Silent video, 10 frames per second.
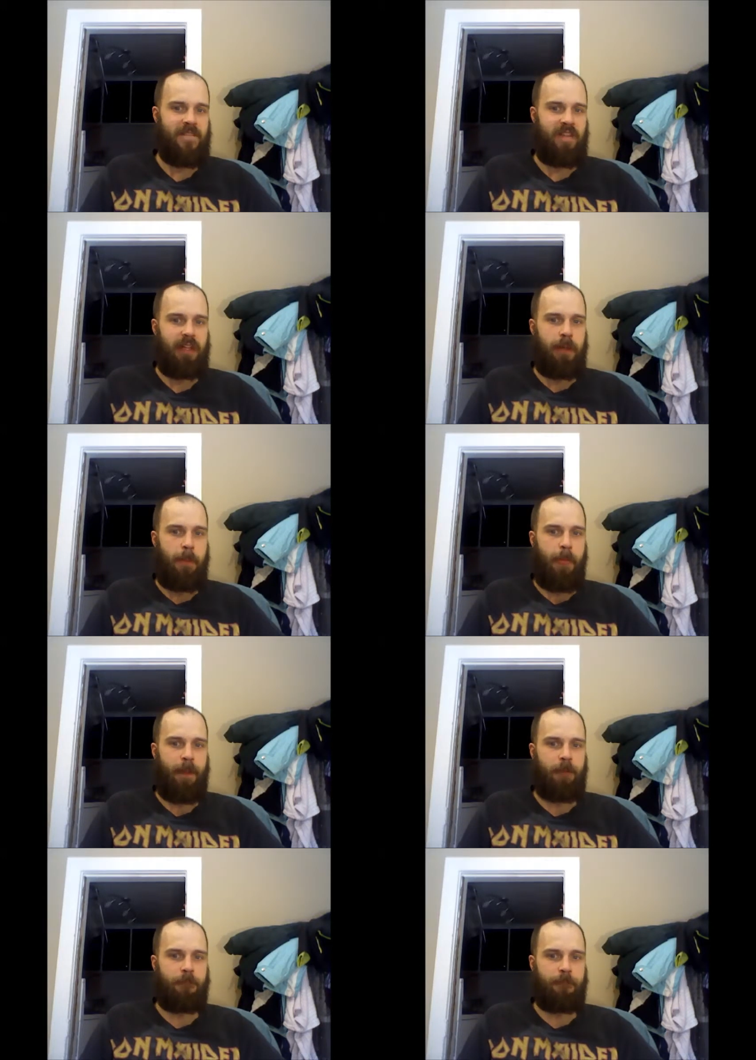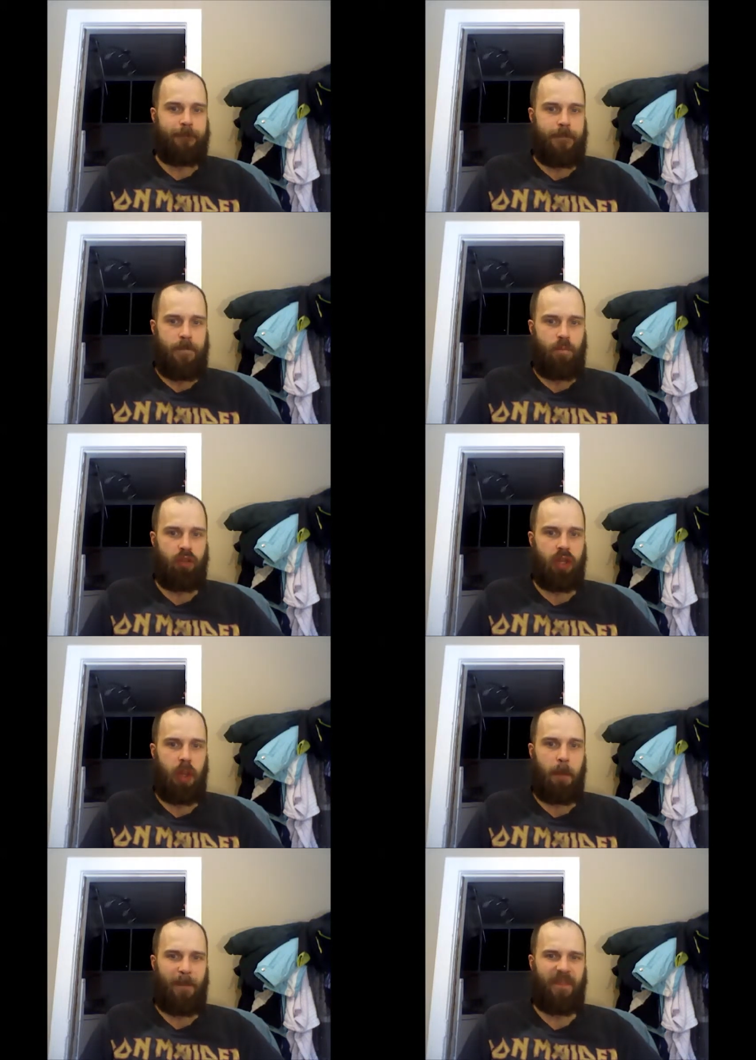
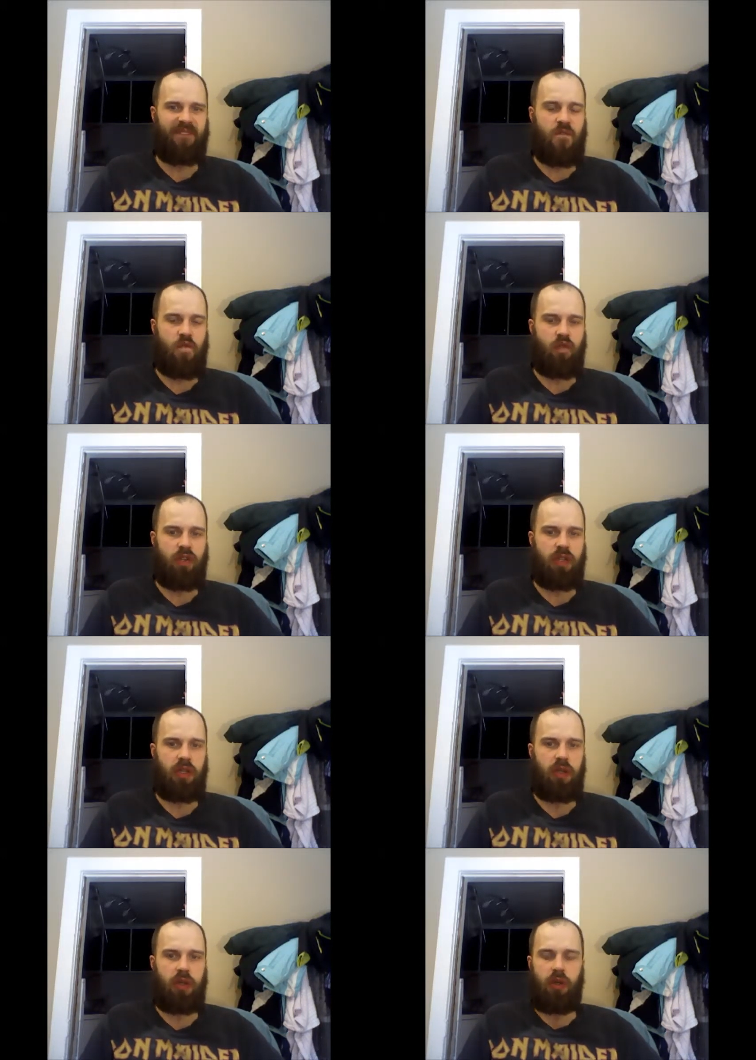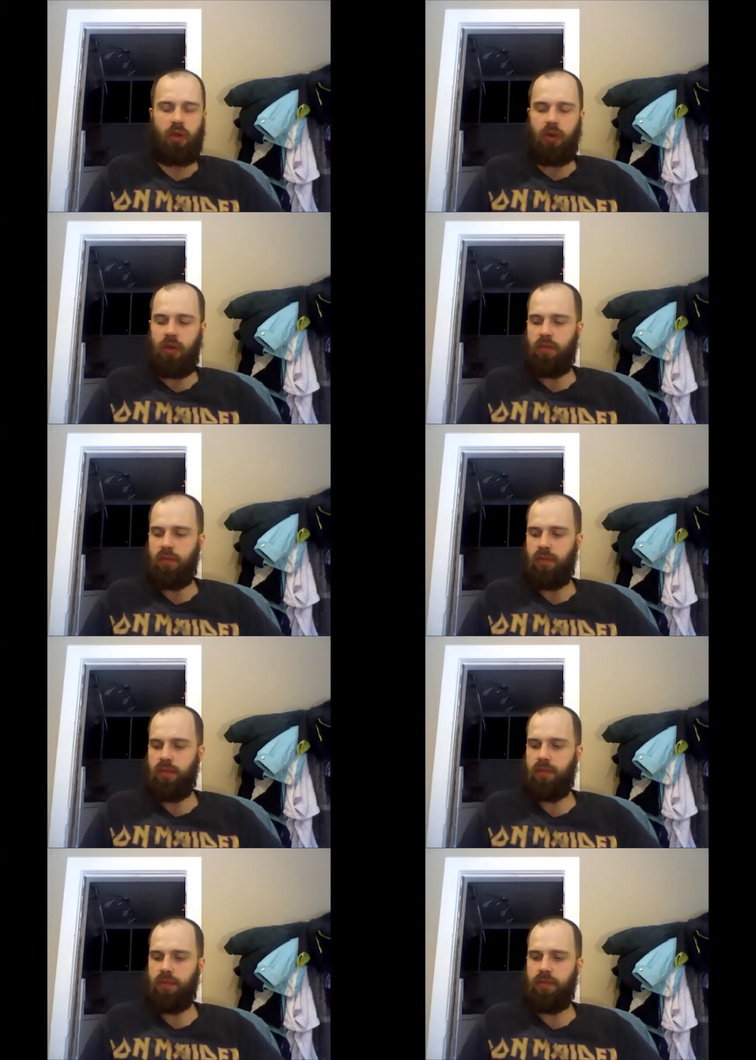
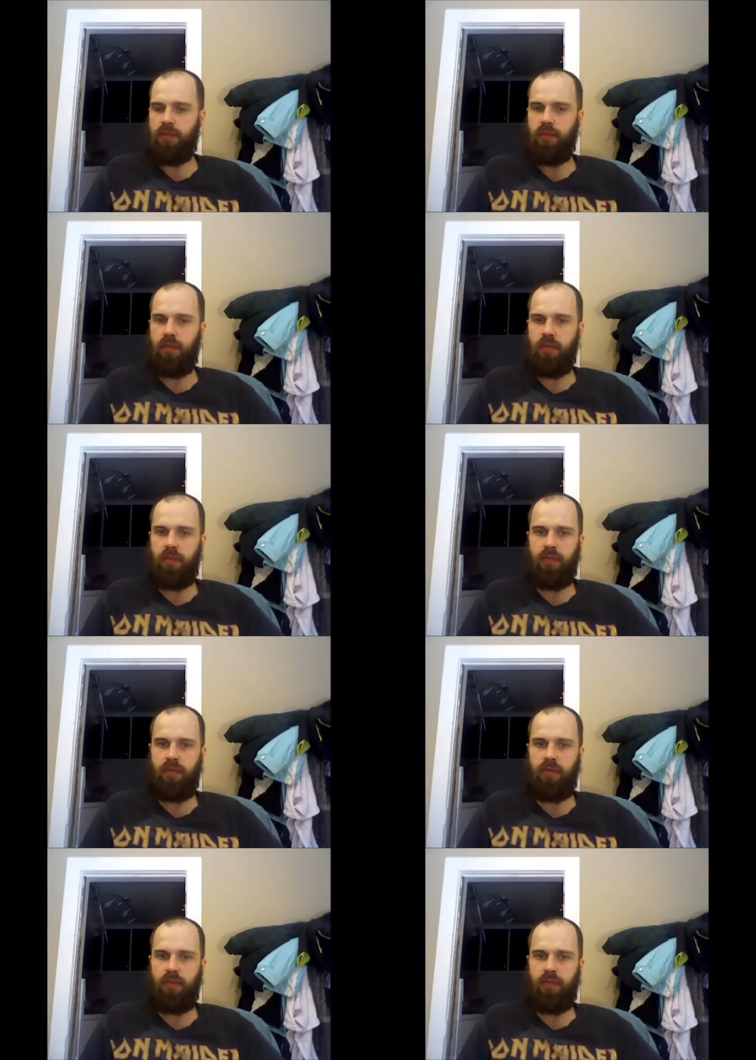[no speech]